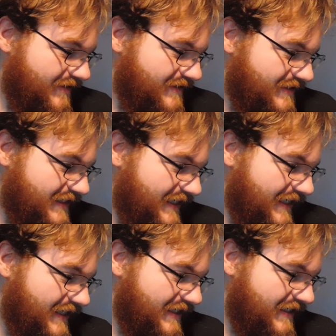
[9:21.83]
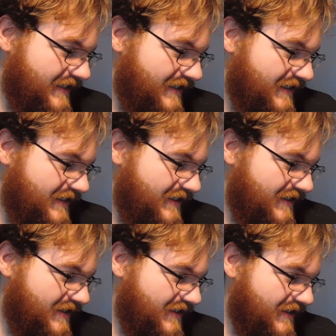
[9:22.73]
Let's see.
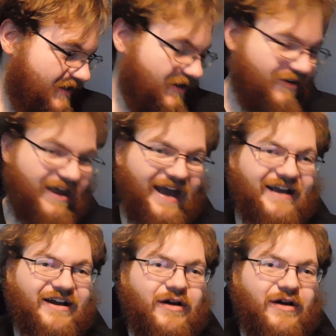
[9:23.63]
Okay.